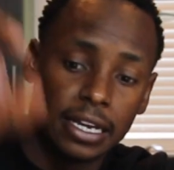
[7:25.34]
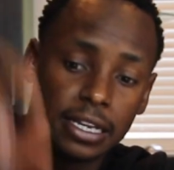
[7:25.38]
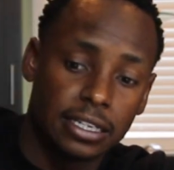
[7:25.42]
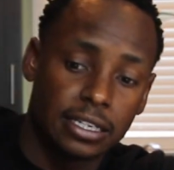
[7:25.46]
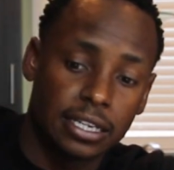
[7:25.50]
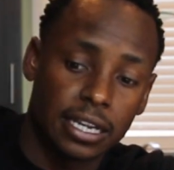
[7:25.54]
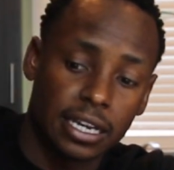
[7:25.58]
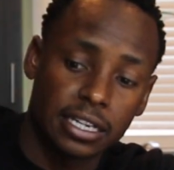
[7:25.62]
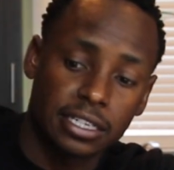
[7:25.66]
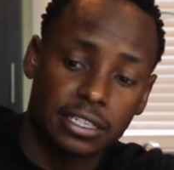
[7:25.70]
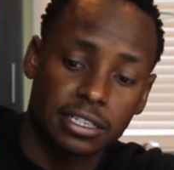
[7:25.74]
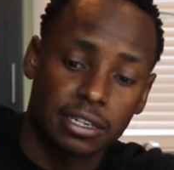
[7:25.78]

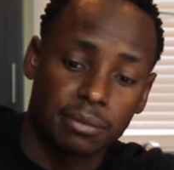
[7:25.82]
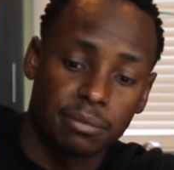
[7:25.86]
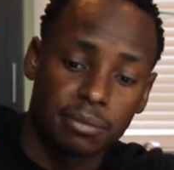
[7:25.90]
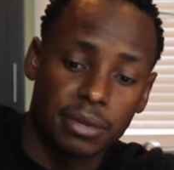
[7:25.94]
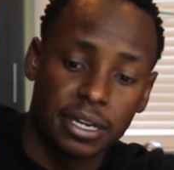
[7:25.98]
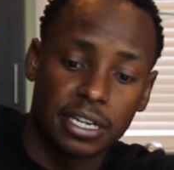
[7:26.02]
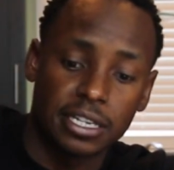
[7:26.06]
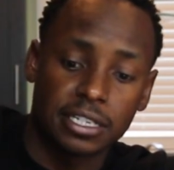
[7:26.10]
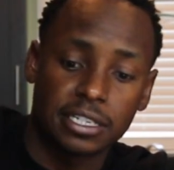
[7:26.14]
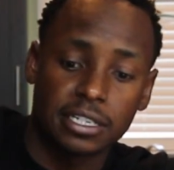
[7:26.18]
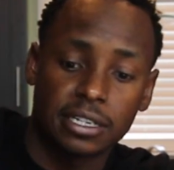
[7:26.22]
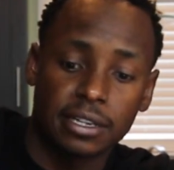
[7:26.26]
tastes
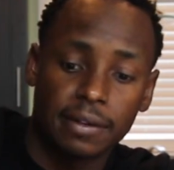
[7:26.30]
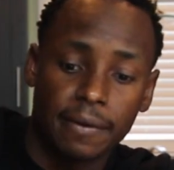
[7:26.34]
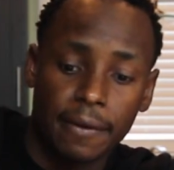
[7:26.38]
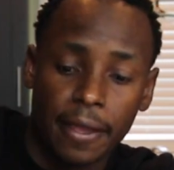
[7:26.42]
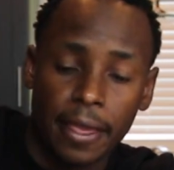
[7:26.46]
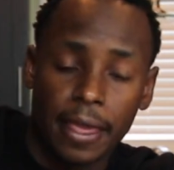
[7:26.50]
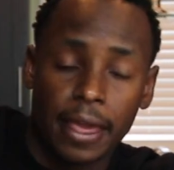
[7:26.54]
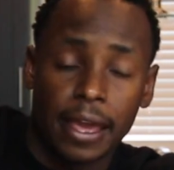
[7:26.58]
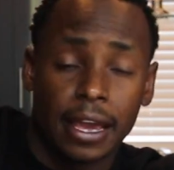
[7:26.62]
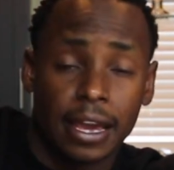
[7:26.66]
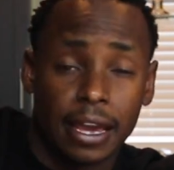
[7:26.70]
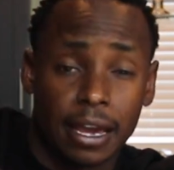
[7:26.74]
amazing.
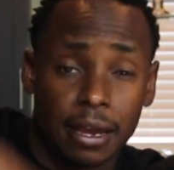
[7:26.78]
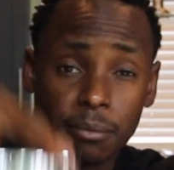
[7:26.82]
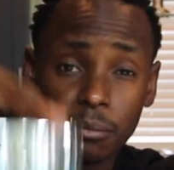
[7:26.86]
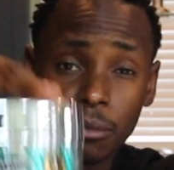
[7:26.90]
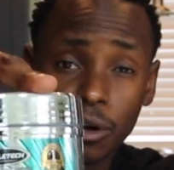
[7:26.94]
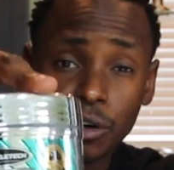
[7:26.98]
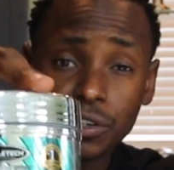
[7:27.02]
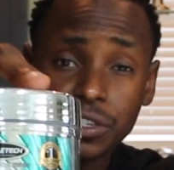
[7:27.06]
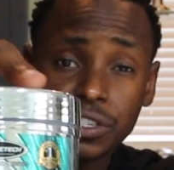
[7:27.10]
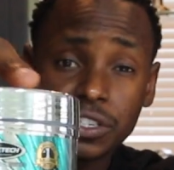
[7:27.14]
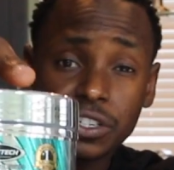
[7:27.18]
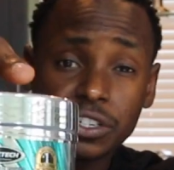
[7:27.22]
And
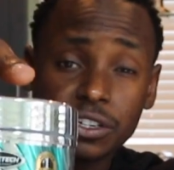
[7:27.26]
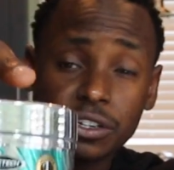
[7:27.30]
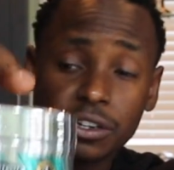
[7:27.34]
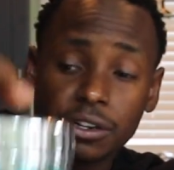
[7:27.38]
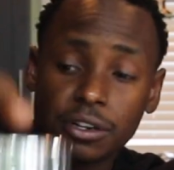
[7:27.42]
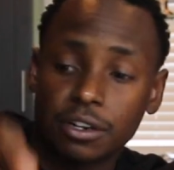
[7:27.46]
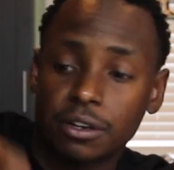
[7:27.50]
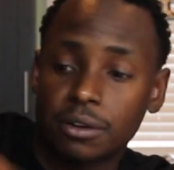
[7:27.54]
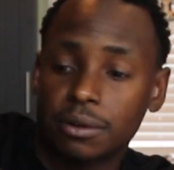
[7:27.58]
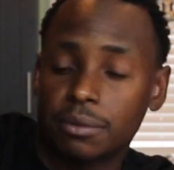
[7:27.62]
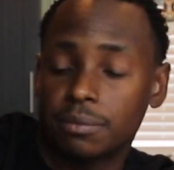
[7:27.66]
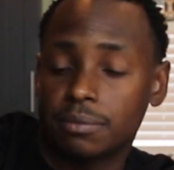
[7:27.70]
most of
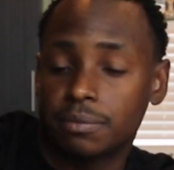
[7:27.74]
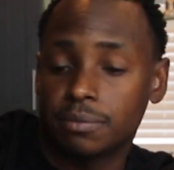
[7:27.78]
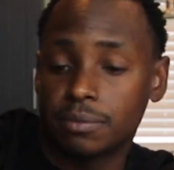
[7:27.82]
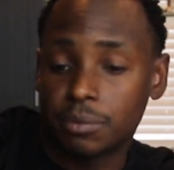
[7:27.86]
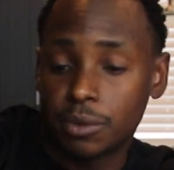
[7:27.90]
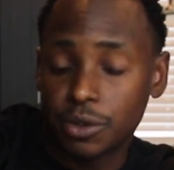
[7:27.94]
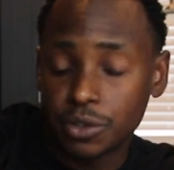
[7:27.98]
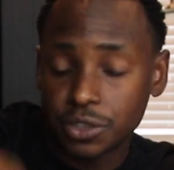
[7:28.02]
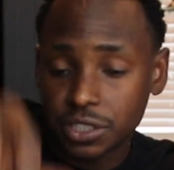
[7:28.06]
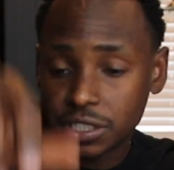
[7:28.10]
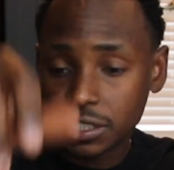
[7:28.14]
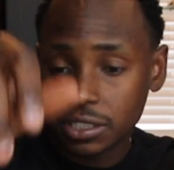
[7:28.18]
your
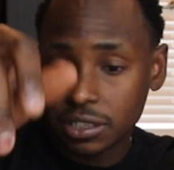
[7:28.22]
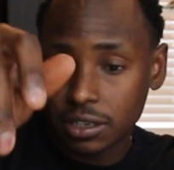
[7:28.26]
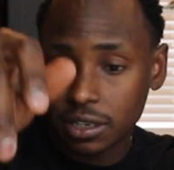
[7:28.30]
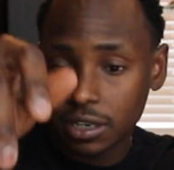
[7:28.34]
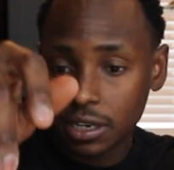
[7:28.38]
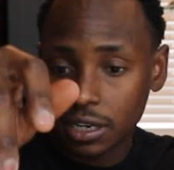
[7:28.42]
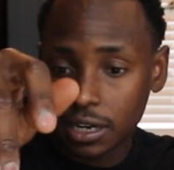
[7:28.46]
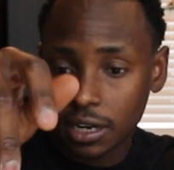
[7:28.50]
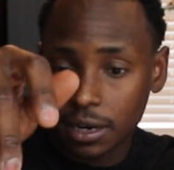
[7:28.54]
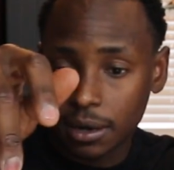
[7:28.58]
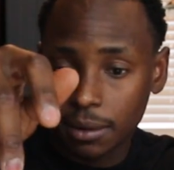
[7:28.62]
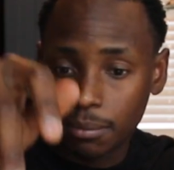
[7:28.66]

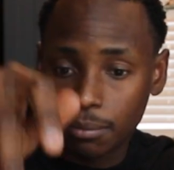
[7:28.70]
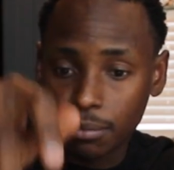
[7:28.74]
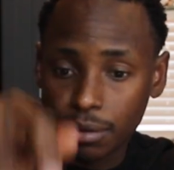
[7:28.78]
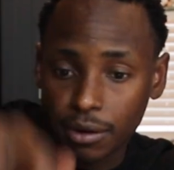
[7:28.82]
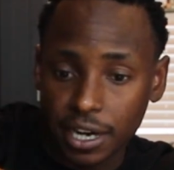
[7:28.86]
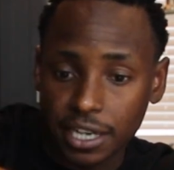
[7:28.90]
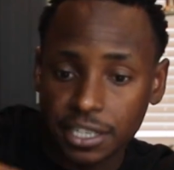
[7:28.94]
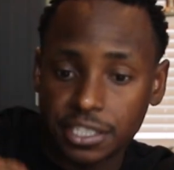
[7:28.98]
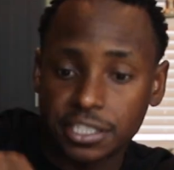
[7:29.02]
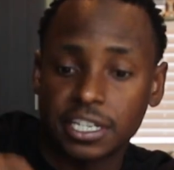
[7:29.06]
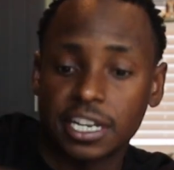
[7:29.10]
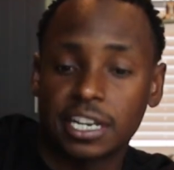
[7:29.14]

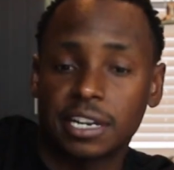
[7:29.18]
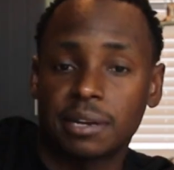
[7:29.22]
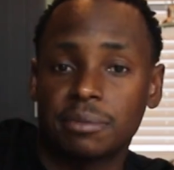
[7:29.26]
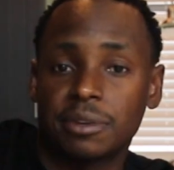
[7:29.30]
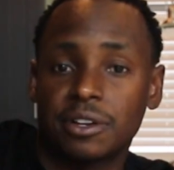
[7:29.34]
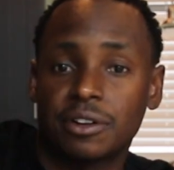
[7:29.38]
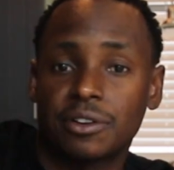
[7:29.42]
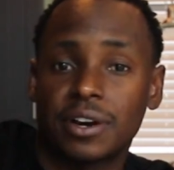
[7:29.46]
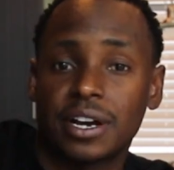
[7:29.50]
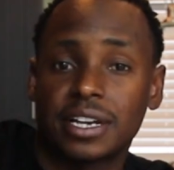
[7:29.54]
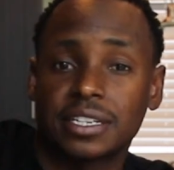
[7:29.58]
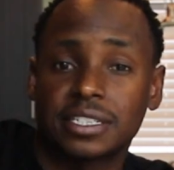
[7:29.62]
branched chain
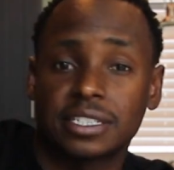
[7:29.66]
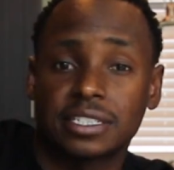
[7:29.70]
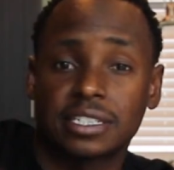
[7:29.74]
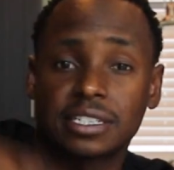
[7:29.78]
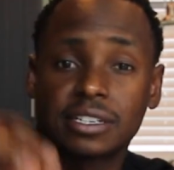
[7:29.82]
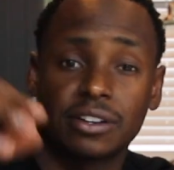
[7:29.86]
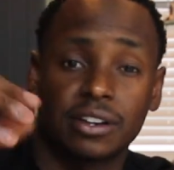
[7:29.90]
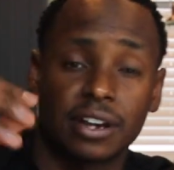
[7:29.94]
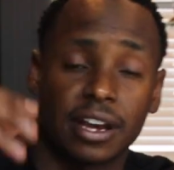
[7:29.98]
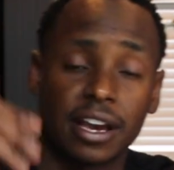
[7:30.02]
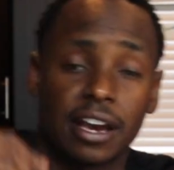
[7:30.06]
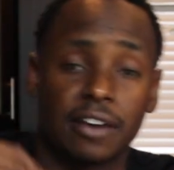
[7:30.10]
amino acids
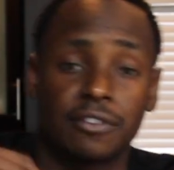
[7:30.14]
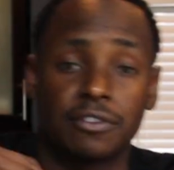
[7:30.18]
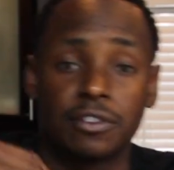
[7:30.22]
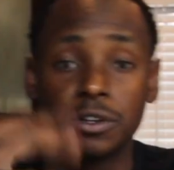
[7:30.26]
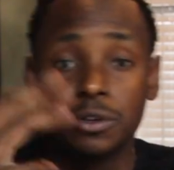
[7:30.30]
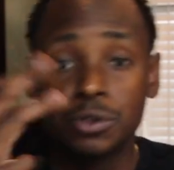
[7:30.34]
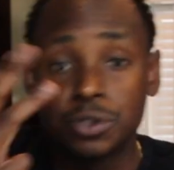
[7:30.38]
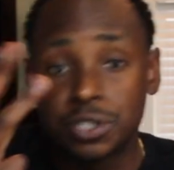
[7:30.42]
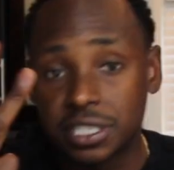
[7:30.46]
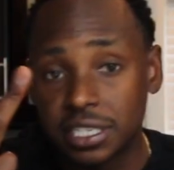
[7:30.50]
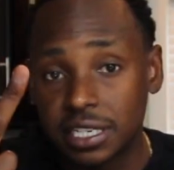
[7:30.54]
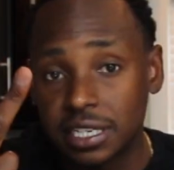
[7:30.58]
are gonna have
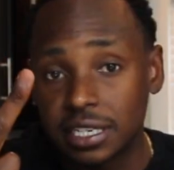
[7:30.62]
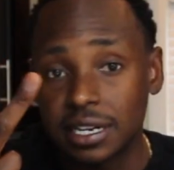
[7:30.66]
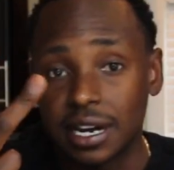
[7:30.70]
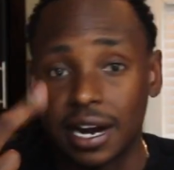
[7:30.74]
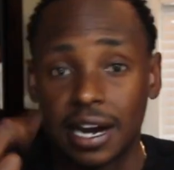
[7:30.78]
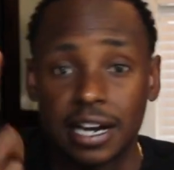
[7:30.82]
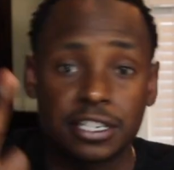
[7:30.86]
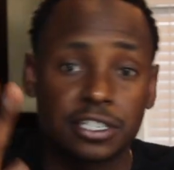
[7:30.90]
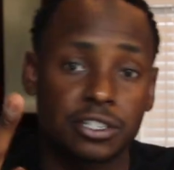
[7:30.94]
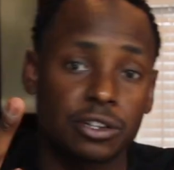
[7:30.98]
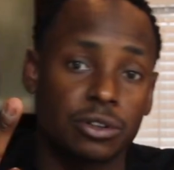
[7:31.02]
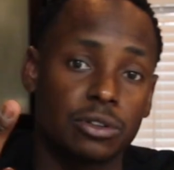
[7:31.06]
leucine,
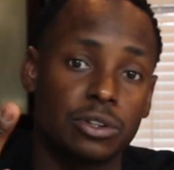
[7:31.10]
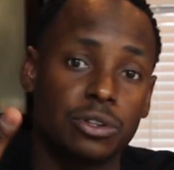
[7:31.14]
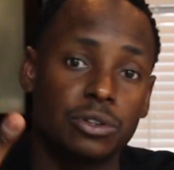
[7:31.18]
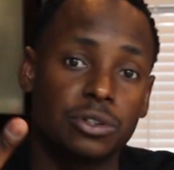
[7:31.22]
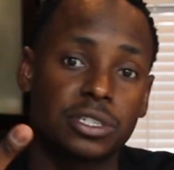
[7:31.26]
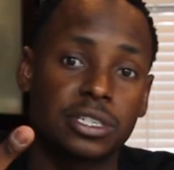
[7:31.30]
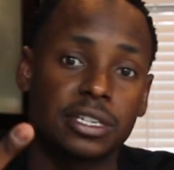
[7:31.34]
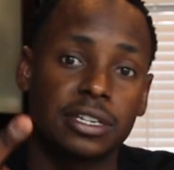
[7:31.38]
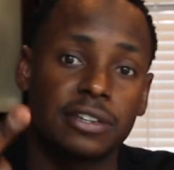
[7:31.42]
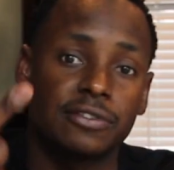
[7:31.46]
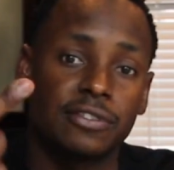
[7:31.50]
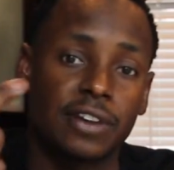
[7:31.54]

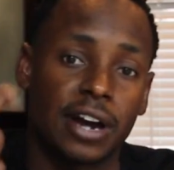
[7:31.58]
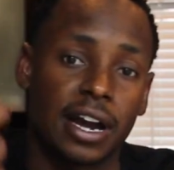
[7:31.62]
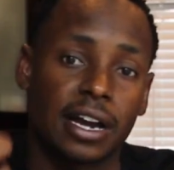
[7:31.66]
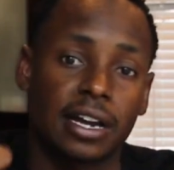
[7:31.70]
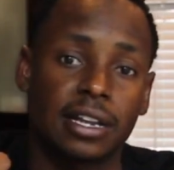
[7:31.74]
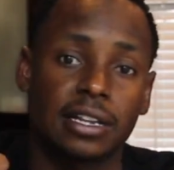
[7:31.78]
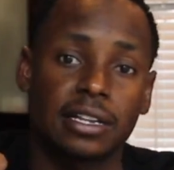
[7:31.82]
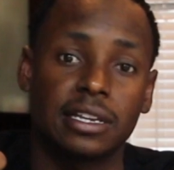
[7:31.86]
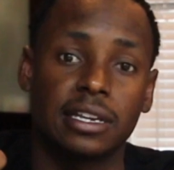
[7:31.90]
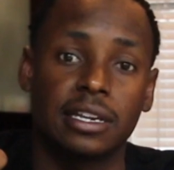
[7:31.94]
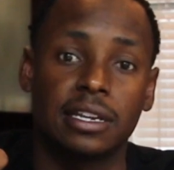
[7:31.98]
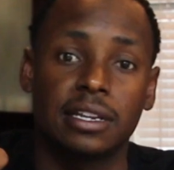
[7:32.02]
isoleucine,
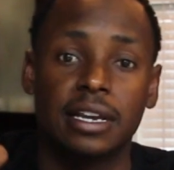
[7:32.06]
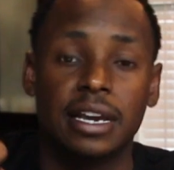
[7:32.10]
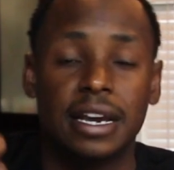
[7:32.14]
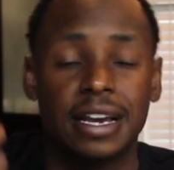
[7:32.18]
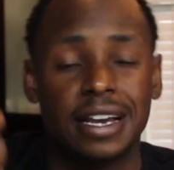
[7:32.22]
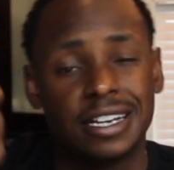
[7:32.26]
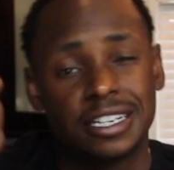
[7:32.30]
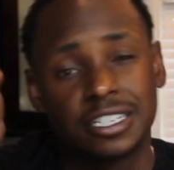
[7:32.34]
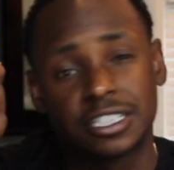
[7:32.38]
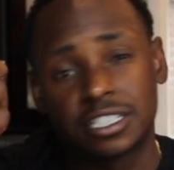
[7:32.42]
violin.